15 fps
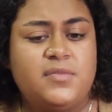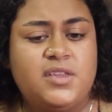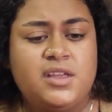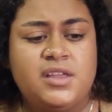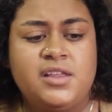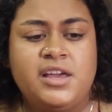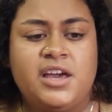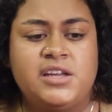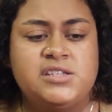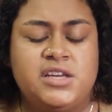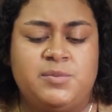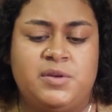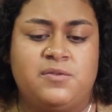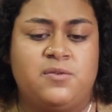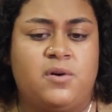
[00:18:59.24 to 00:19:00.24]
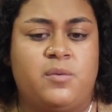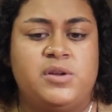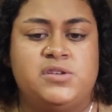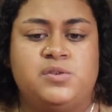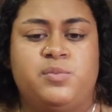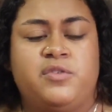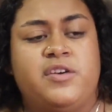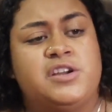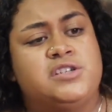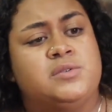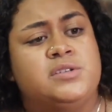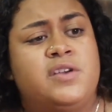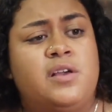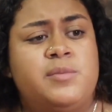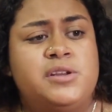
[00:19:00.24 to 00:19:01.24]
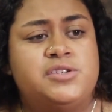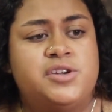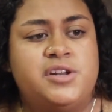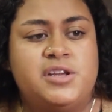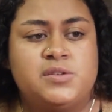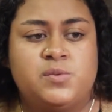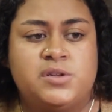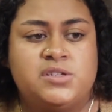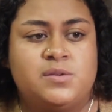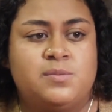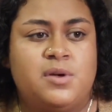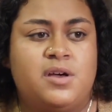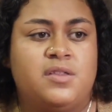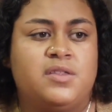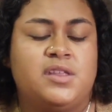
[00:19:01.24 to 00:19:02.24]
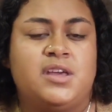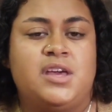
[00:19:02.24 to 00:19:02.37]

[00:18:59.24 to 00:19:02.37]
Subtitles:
Like I said before, we do professional development trainings once a month.